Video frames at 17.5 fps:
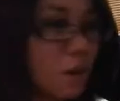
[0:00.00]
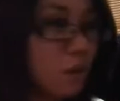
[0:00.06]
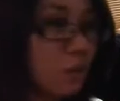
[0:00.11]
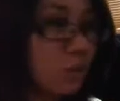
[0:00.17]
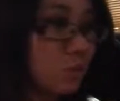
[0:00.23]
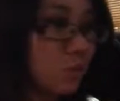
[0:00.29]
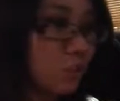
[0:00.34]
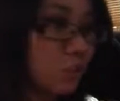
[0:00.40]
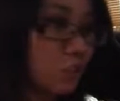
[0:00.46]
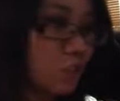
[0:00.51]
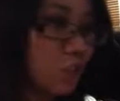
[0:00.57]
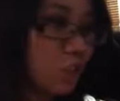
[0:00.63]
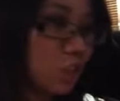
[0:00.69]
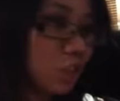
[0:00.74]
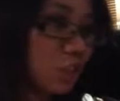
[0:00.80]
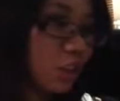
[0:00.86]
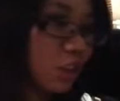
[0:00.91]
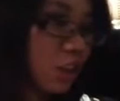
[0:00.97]
Might as well
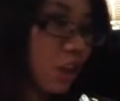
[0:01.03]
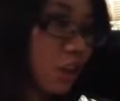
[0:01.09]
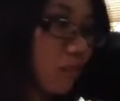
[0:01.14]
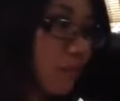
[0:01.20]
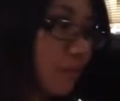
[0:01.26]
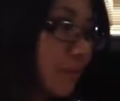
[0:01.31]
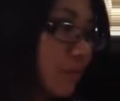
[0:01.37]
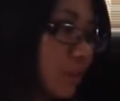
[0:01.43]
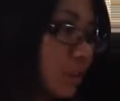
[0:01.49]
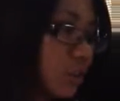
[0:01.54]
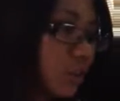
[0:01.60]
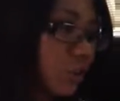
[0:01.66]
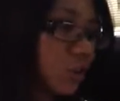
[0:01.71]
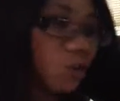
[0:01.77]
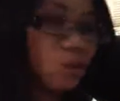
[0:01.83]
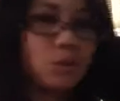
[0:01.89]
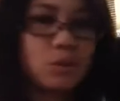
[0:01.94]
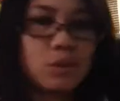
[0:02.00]
sit in comfort.
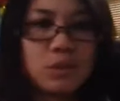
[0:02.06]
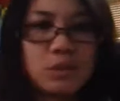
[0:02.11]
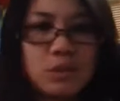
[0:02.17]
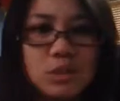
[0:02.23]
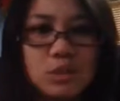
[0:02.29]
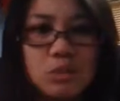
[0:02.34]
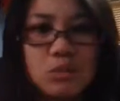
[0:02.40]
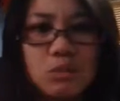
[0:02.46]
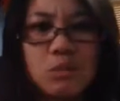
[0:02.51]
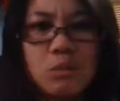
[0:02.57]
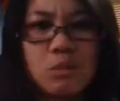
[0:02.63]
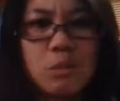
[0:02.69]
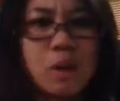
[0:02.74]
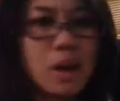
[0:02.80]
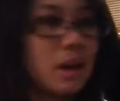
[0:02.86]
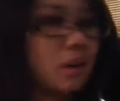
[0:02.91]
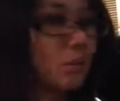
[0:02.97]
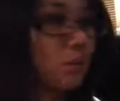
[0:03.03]
Don't know if it's good or
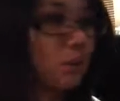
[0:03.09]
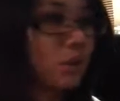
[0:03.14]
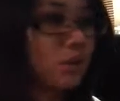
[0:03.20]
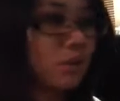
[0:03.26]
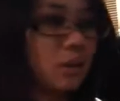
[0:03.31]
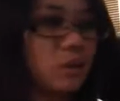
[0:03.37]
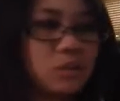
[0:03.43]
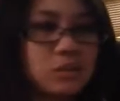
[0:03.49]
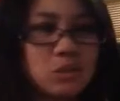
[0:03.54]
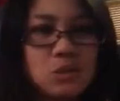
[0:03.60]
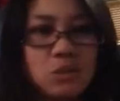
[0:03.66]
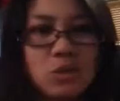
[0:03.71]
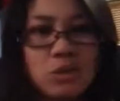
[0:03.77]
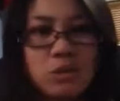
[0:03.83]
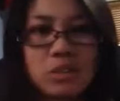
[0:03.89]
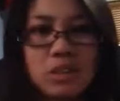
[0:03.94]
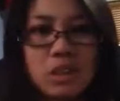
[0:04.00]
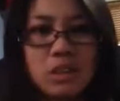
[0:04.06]
bad, whatever.
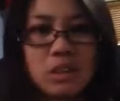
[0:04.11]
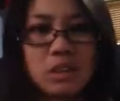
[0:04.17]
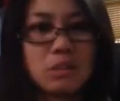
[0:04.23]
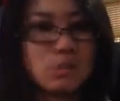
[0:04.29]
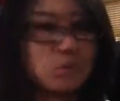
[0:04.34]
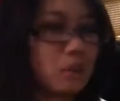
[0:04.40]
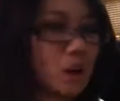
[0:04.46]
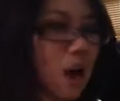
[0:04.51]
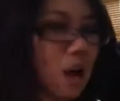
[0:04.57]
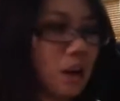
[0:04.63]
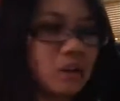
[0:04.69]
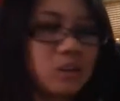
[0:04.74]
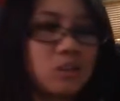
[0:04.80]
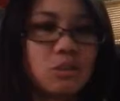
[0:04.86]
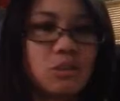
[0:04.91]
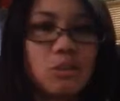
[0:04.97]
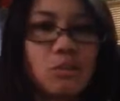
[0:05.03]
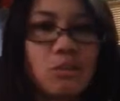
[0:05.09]
$2.80. How
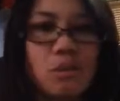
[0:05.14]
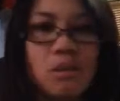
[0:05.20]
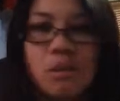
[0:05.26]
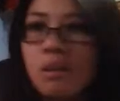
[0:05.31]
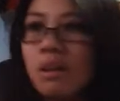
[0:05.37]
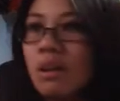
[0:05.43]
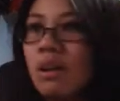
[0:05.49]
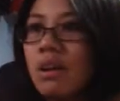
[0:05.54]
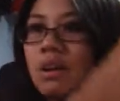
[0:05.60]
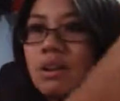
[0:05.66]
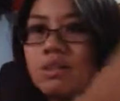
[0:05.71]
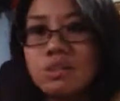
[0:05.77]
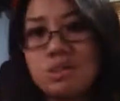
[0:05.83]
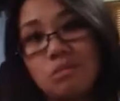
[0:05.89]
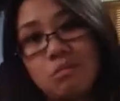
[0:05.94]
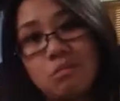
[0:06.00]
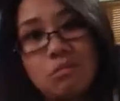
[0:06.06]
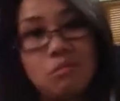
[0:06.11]
can you go wrong?
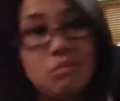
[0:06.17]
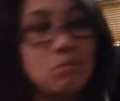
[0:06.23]
So,